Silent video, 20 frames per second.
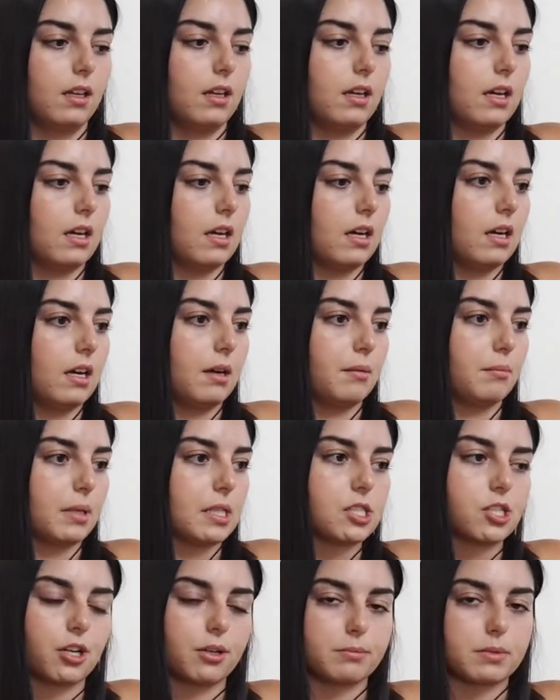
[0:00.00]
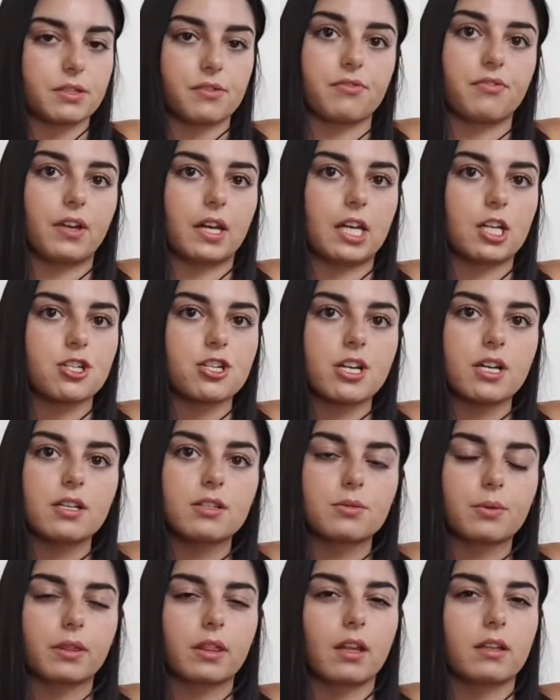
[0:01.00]
in terms of finishes,
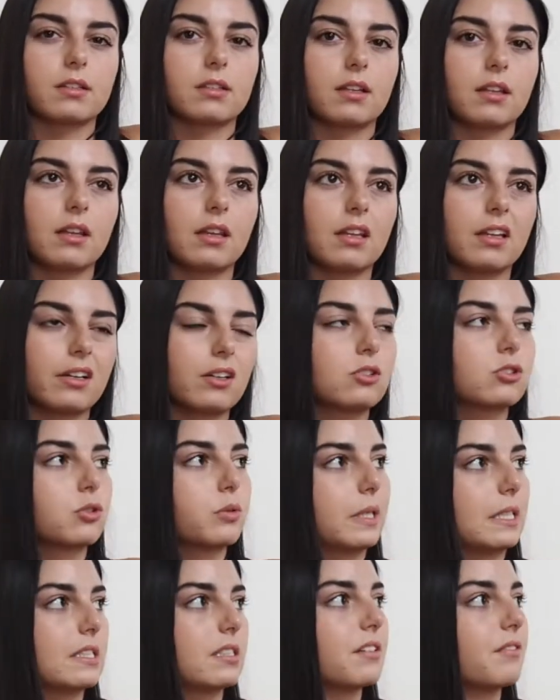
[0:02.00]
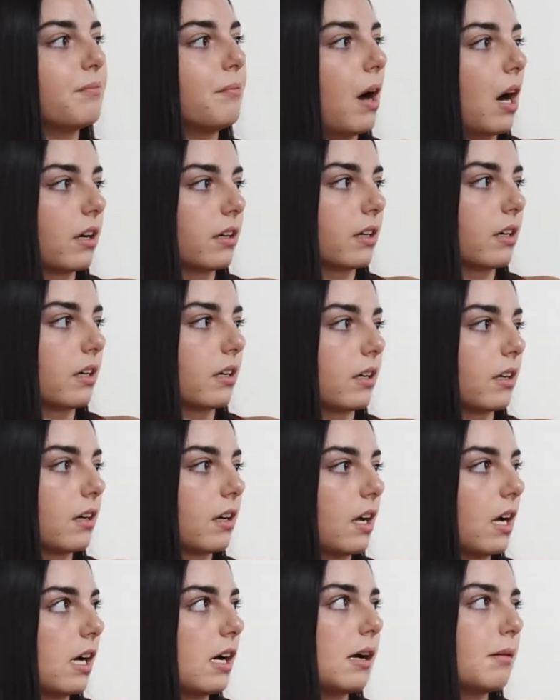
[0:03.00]
with a little twist of modern
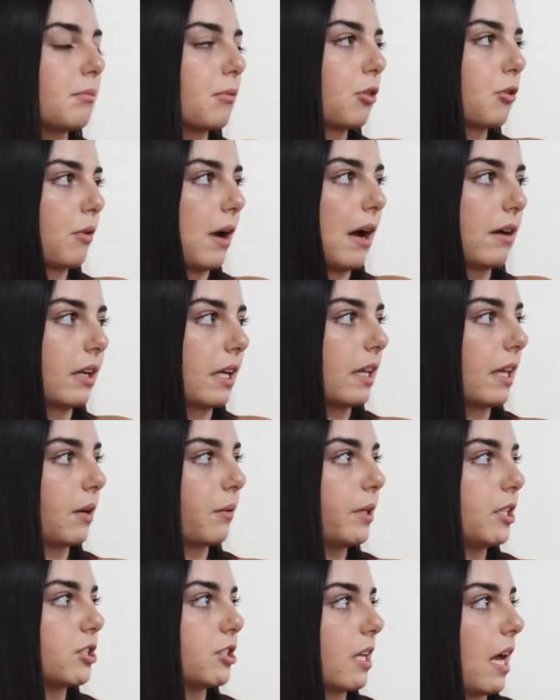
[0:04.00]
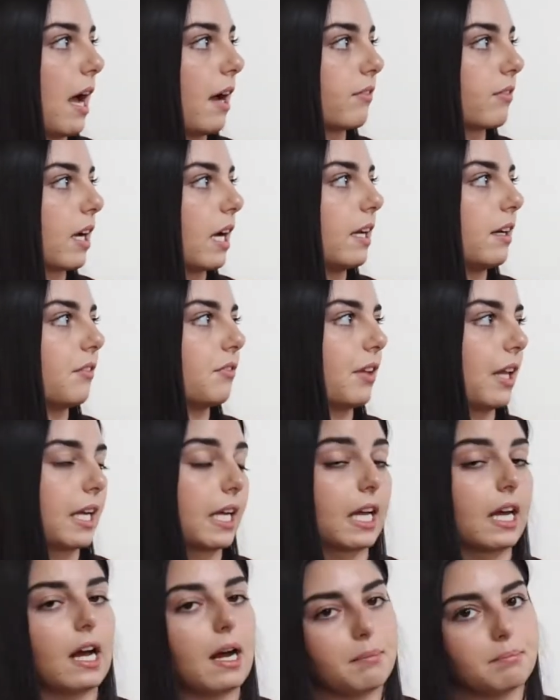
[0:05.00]
throughout it. Like we just have kind of like
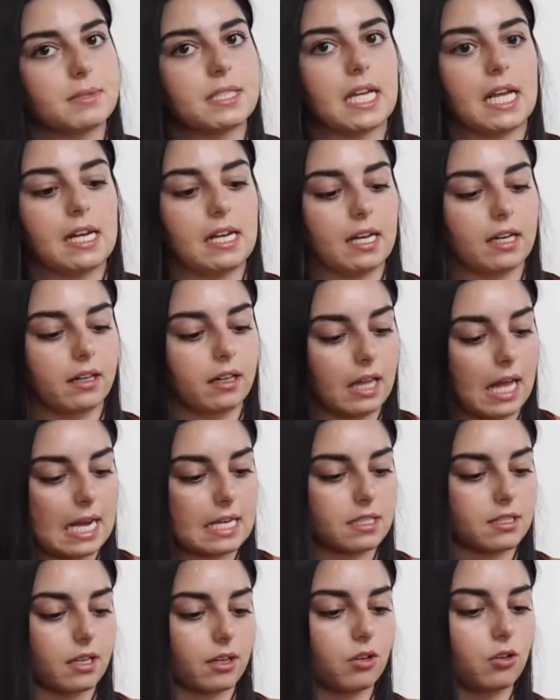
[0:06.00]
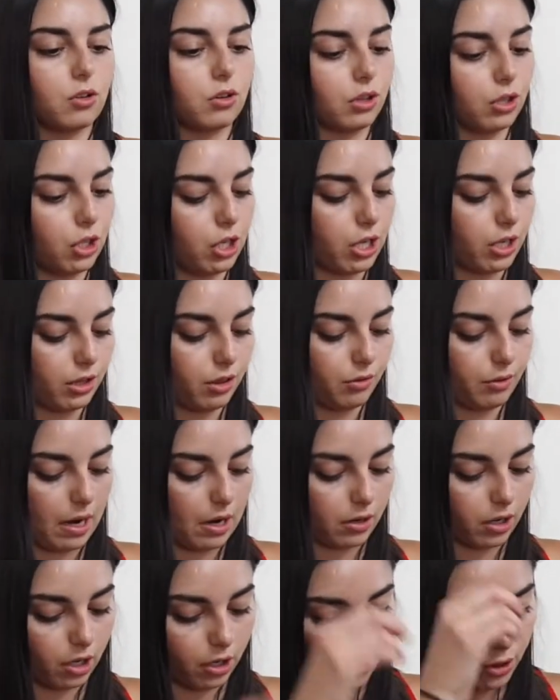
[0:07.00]
an updated classical look
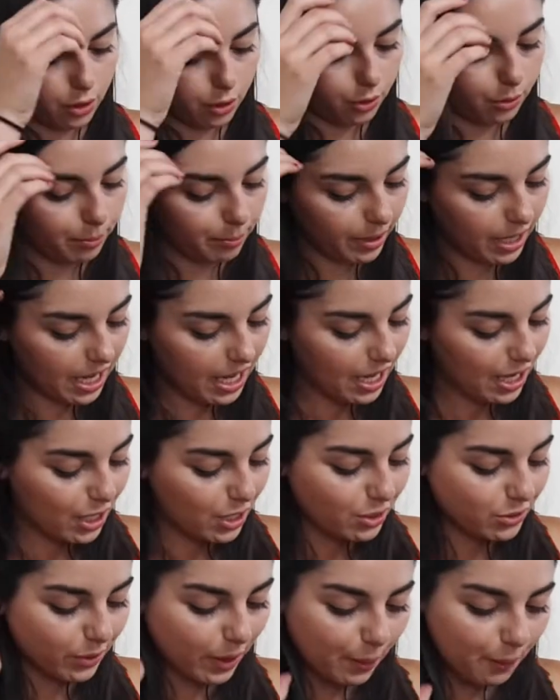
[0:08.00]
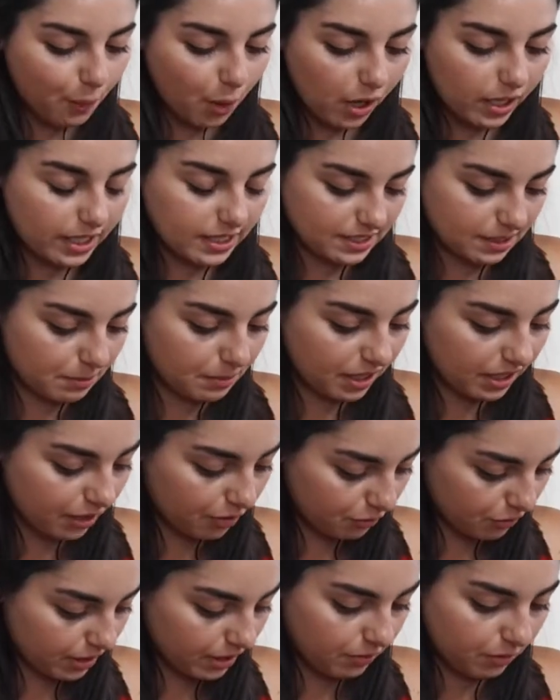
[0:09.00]
throughout our home. So I wanted something
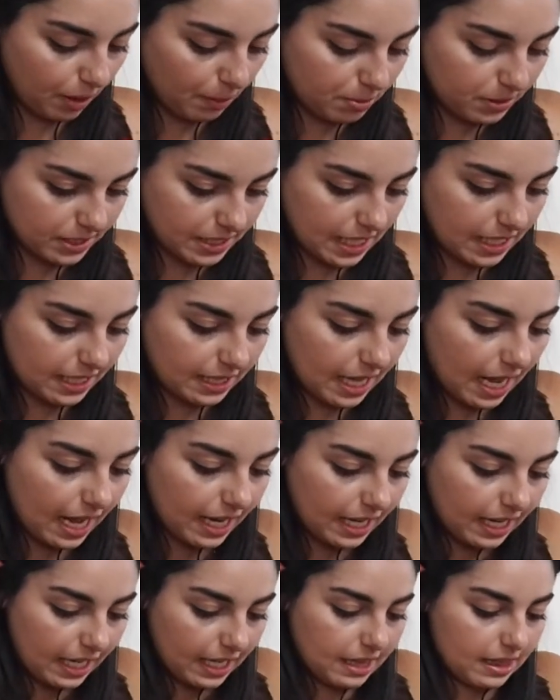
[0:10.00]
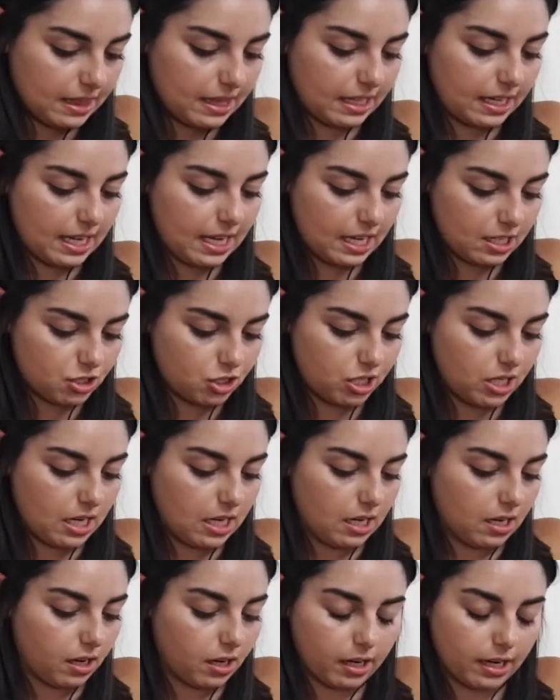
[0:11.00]
that really represented that in the
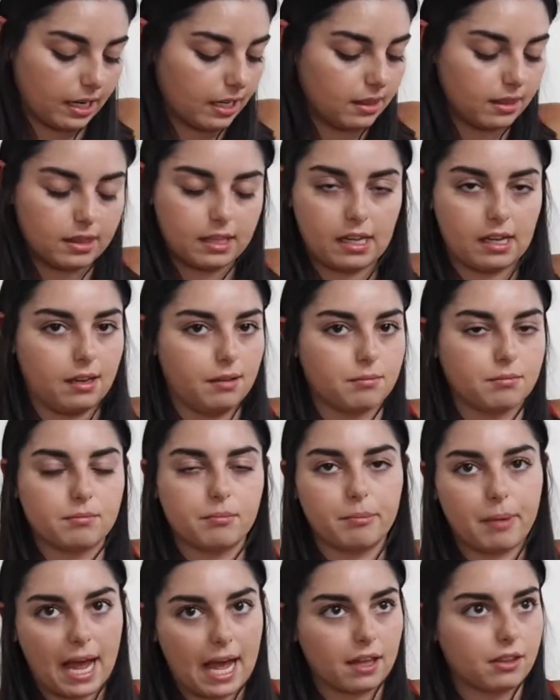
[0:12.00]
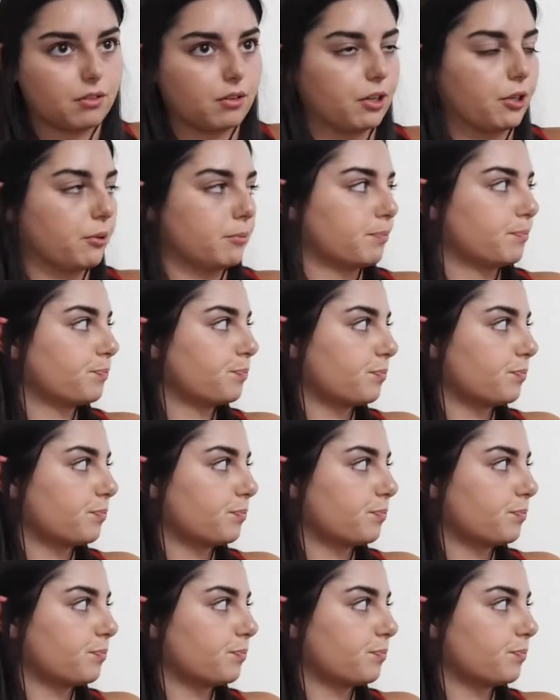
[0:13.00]
kitchen, or in the bathroom,